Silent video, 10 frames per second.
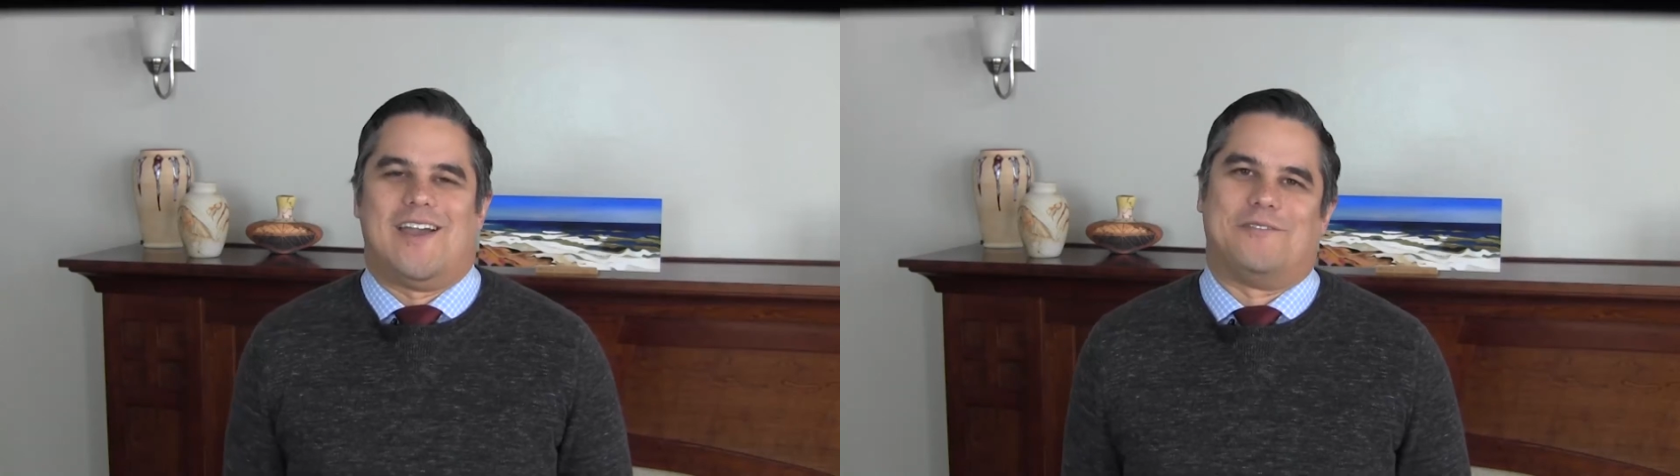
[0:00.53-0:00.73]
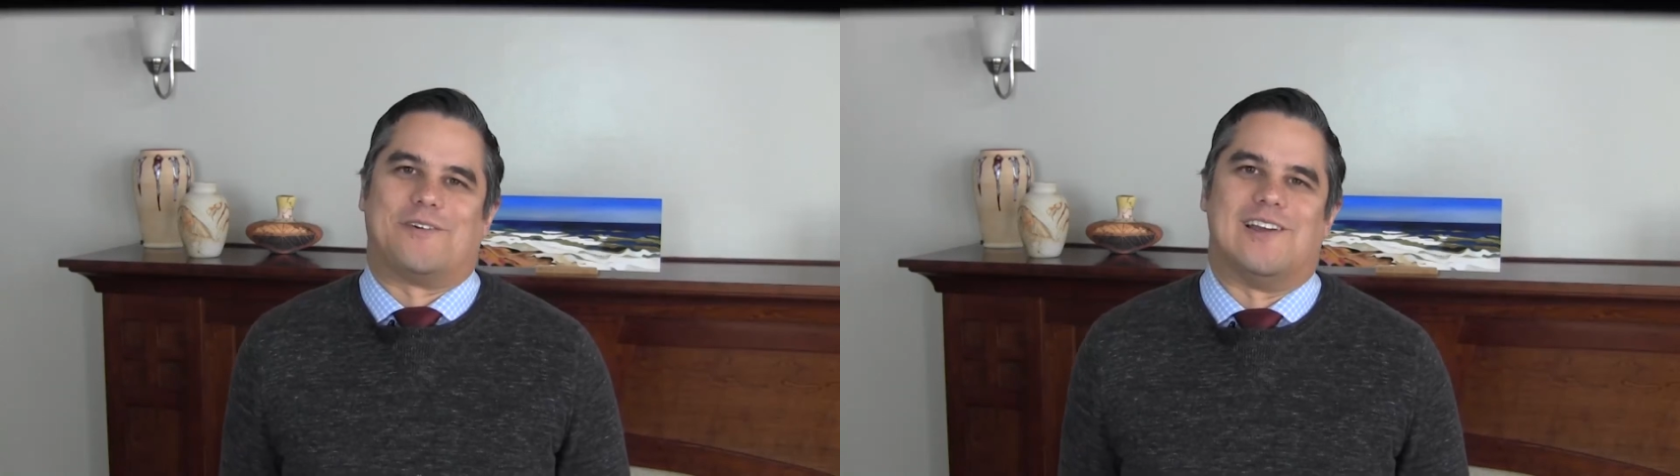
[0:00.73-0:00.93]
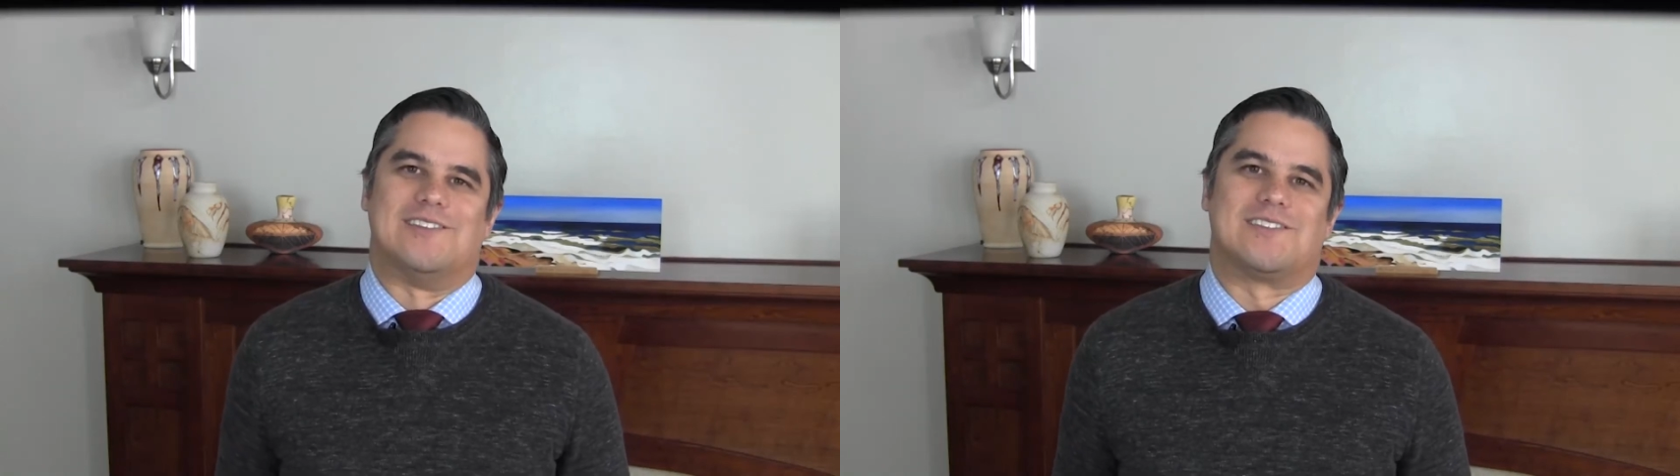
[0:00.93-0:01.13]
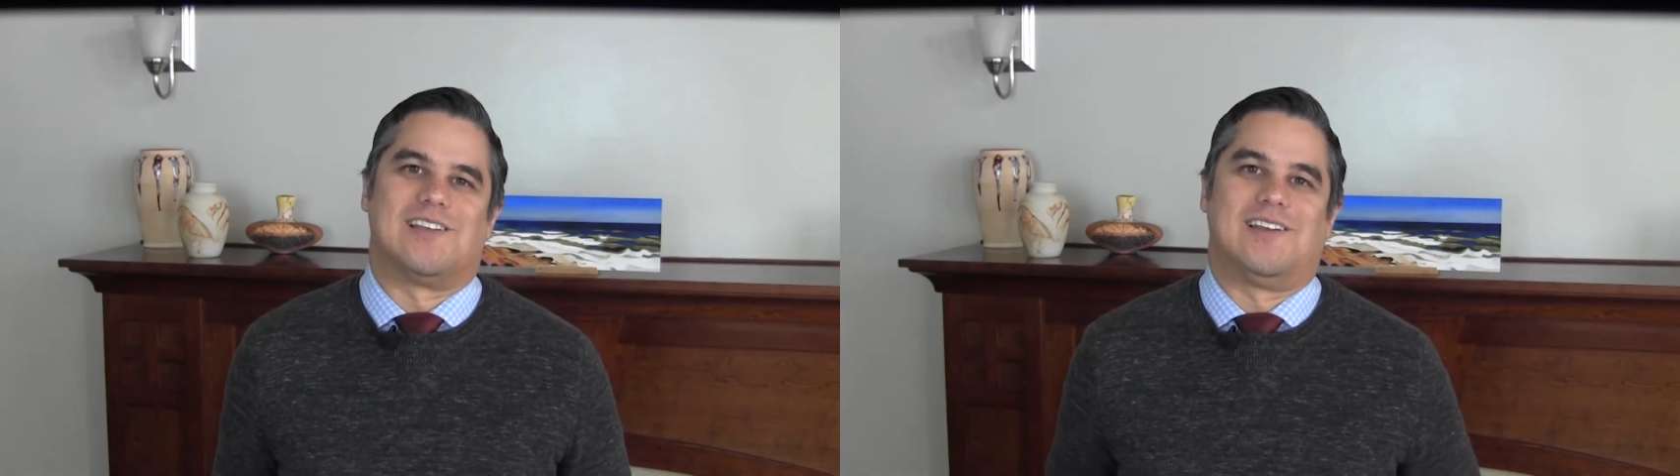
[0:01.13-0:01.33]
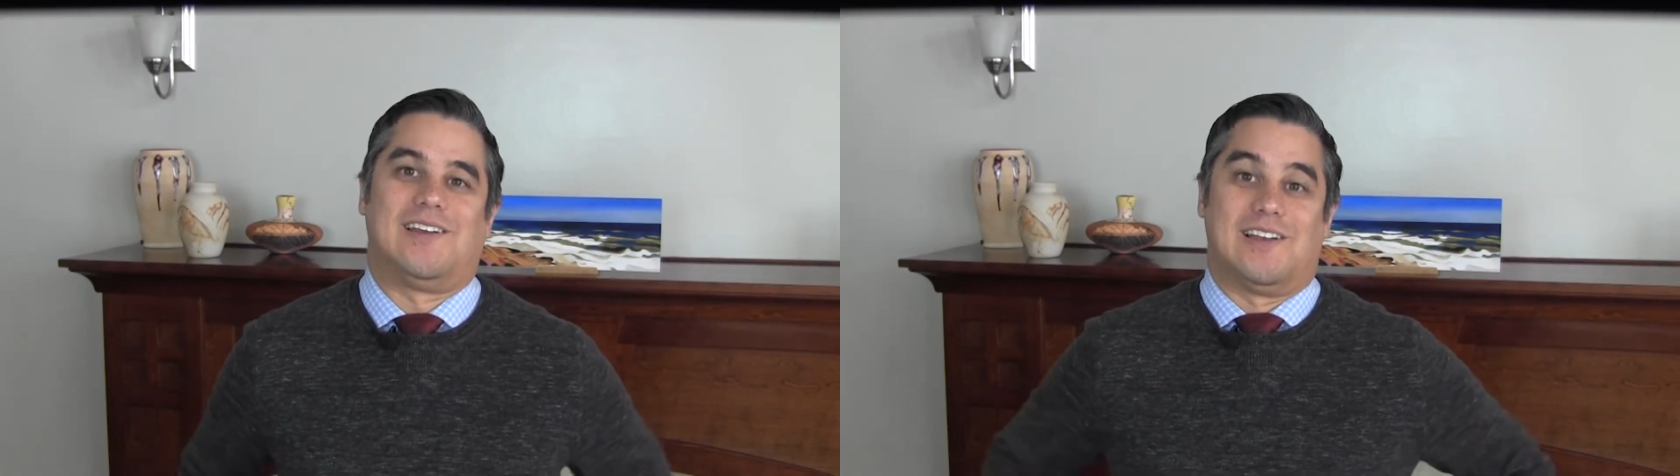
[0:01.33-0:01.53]
Hey
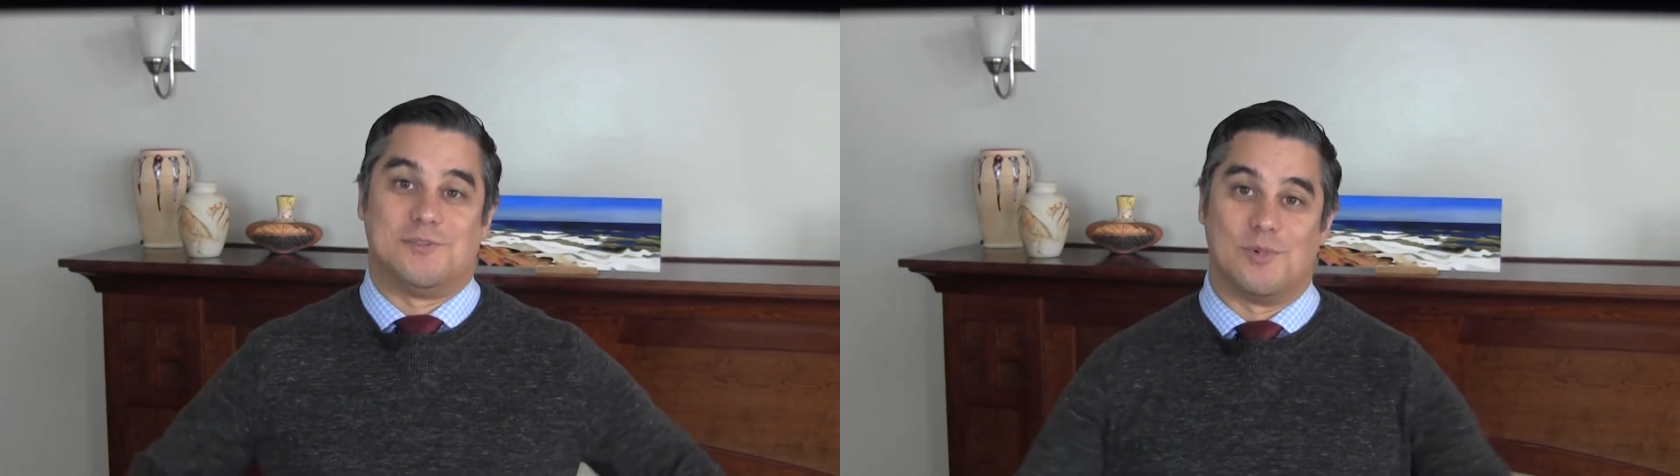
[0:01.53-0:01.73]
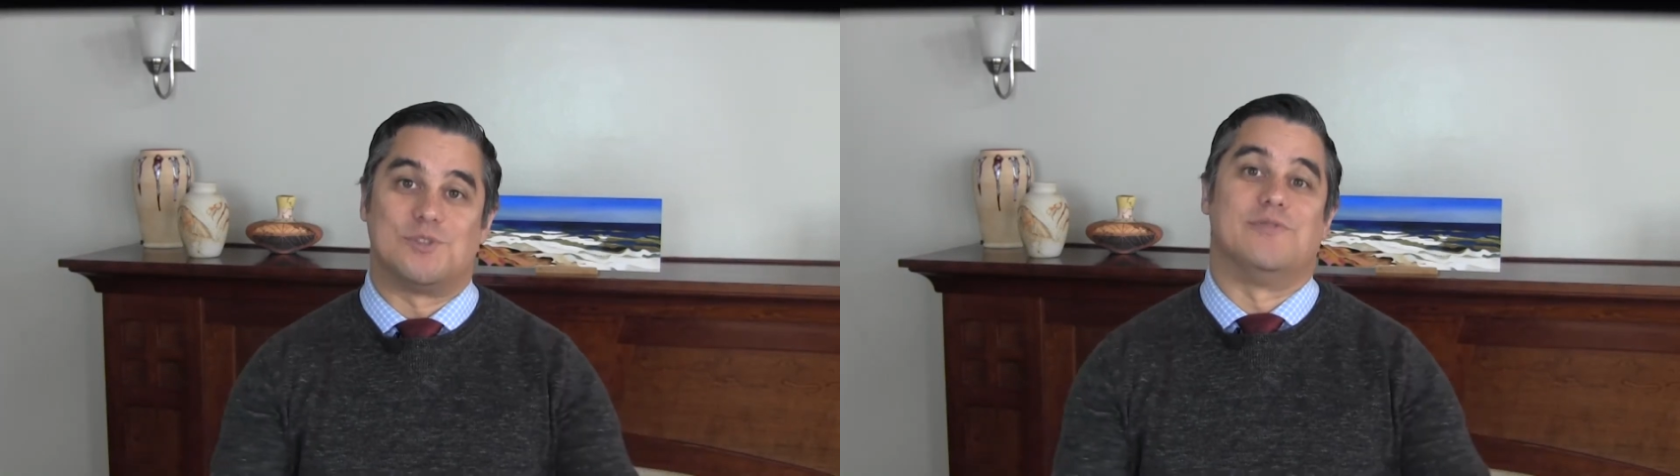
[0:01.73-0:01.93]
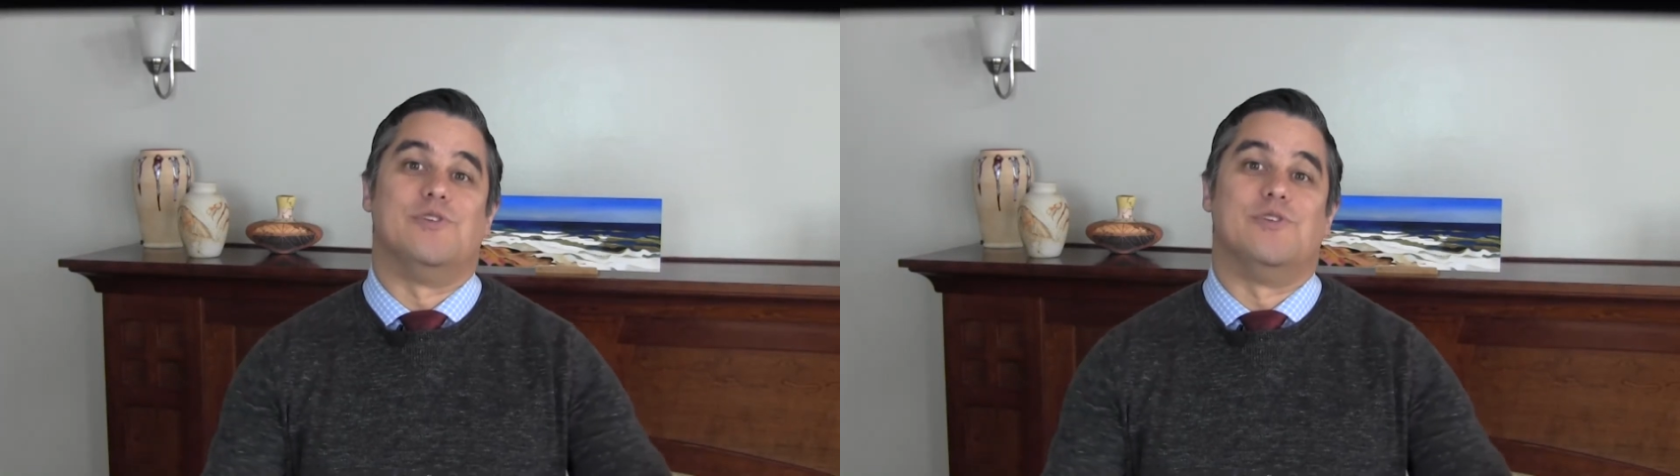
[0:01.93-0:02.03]
friends, as most